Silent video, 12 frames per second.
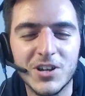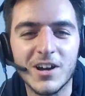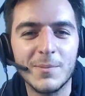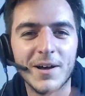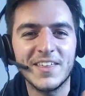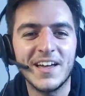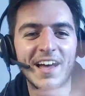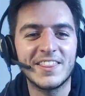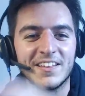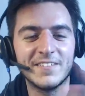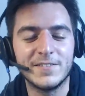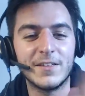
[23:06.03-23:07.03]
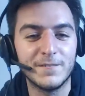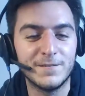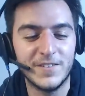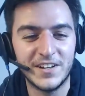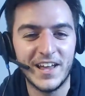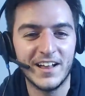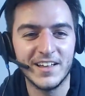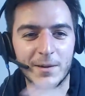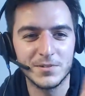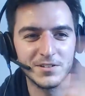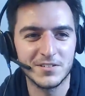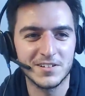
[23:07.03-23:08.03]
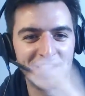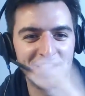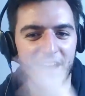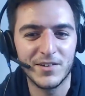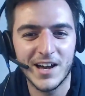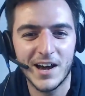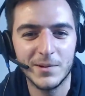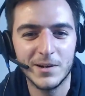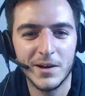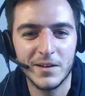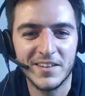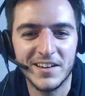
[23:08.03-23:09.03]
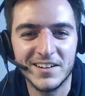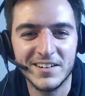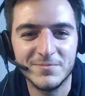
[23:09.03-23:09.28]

talk about that at the finale episode because I have a comment about that.